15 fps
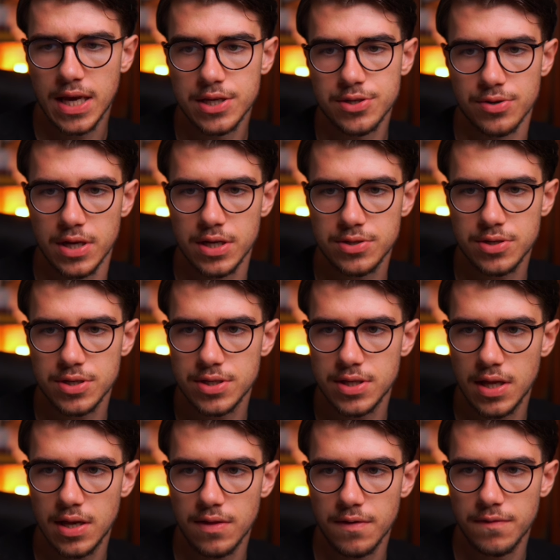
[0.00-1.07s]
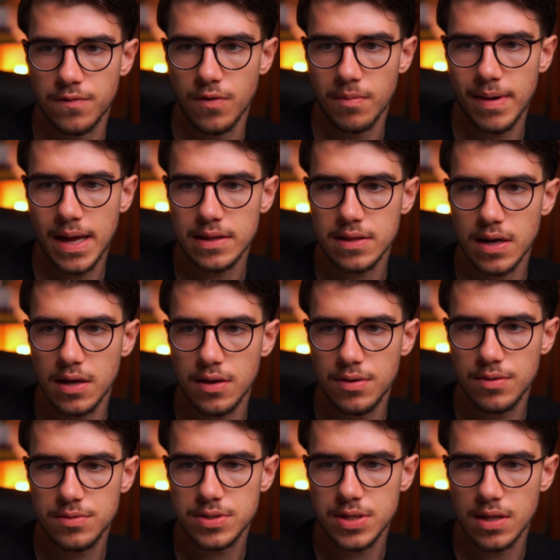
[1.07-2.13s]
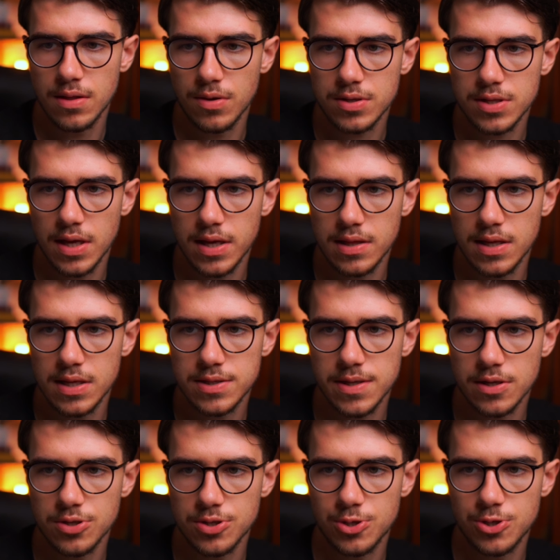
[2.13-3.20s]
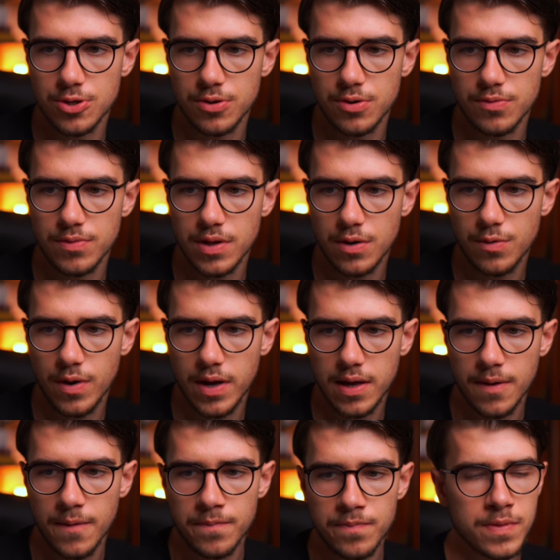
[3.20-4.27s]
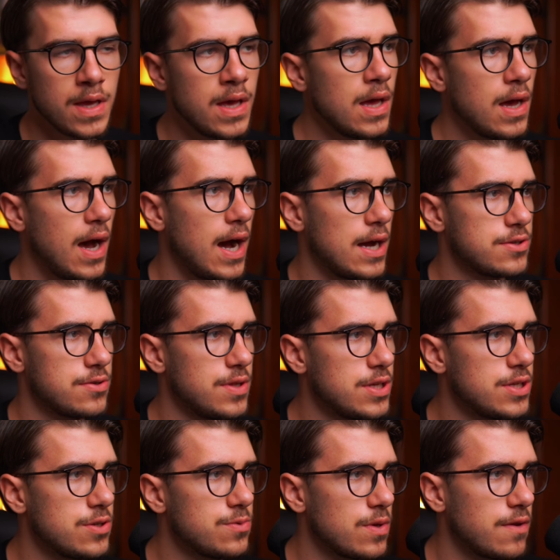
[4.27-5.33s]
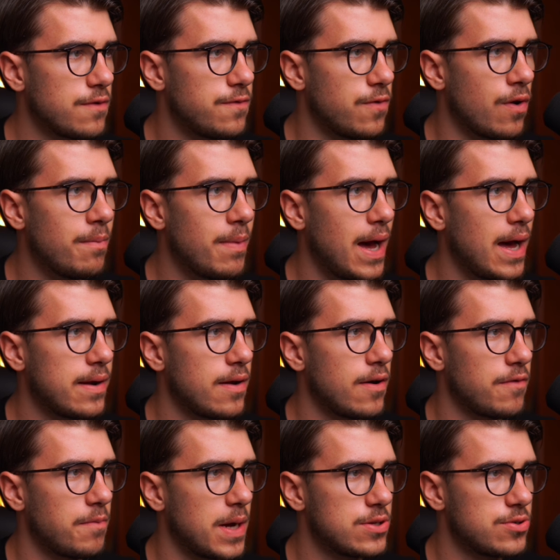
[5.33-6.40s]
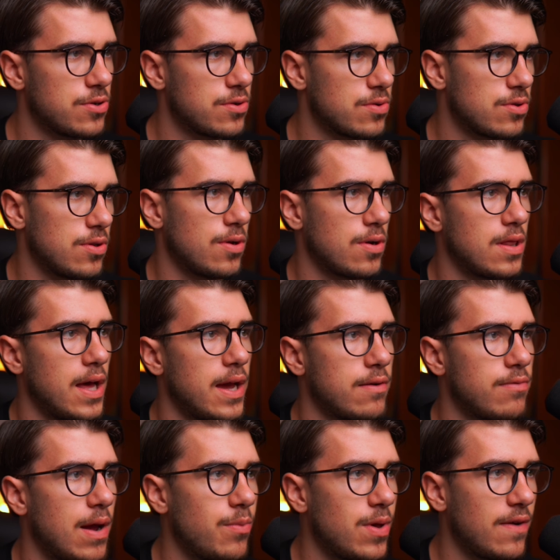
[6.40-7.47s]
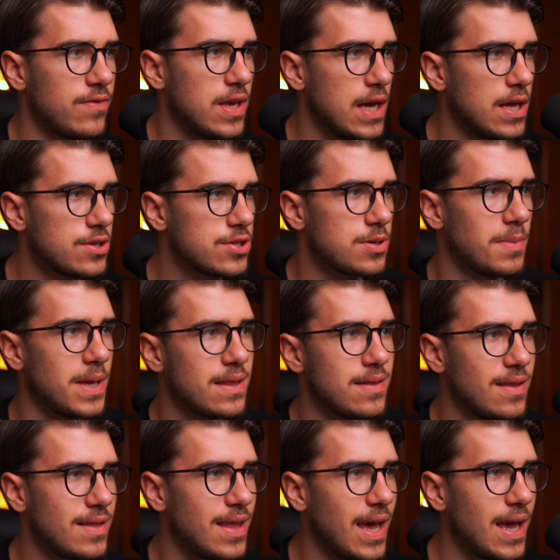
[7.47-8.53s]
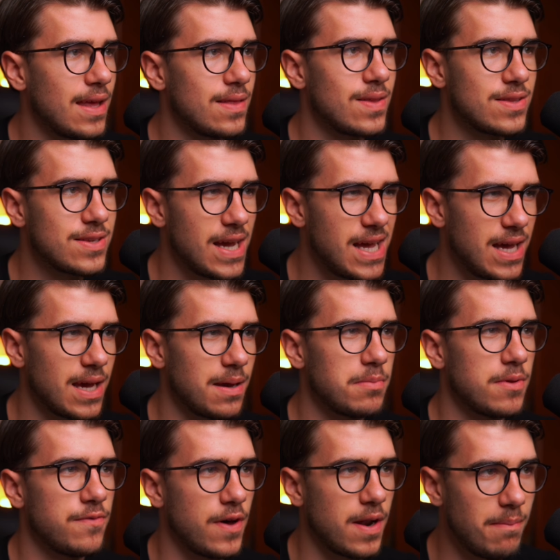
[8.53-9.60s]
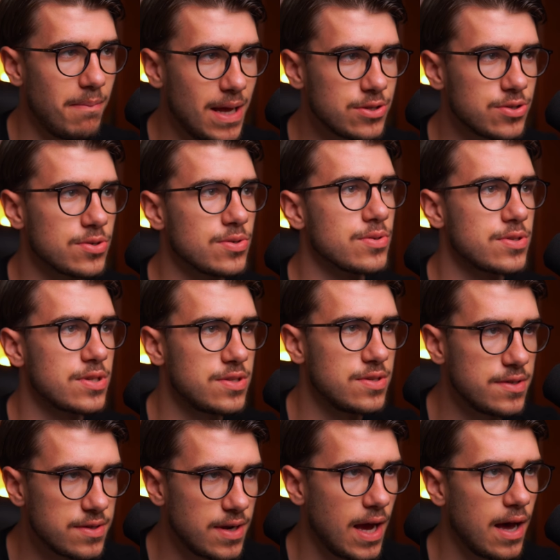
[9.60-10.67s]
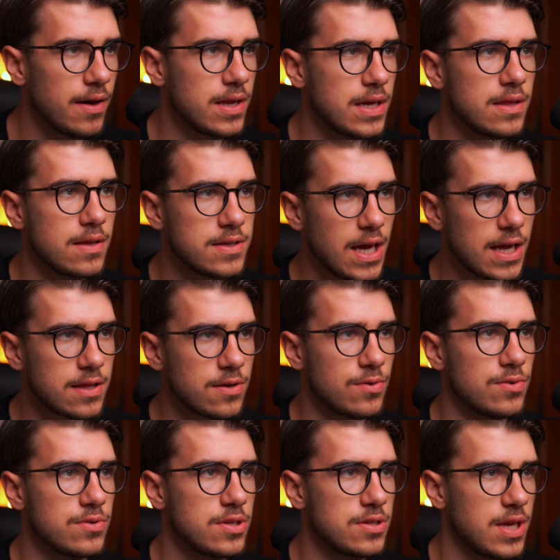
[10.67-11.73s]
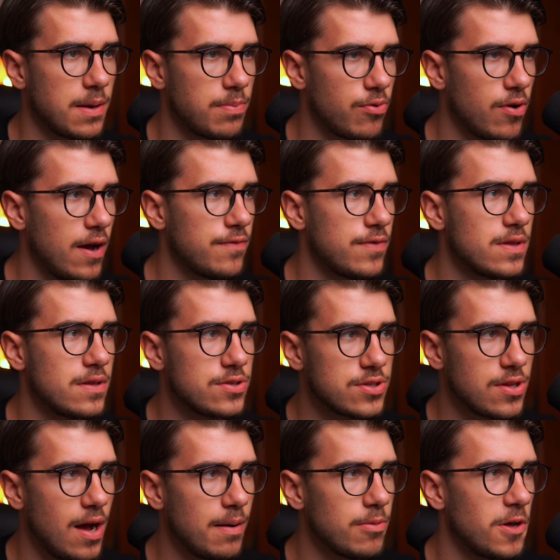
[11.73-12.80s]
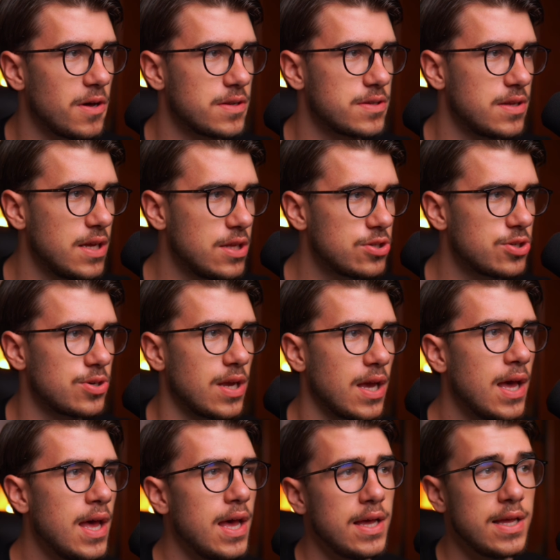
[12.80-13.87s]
In case you're interested in the format that I use, it looks like this. I'll just show you really quick. So this is what the format of my journals look like, right? We have the instrument, the date, the time, the fundamentals, the seasonality, the technicals, the take profit, the stop loss, the entry,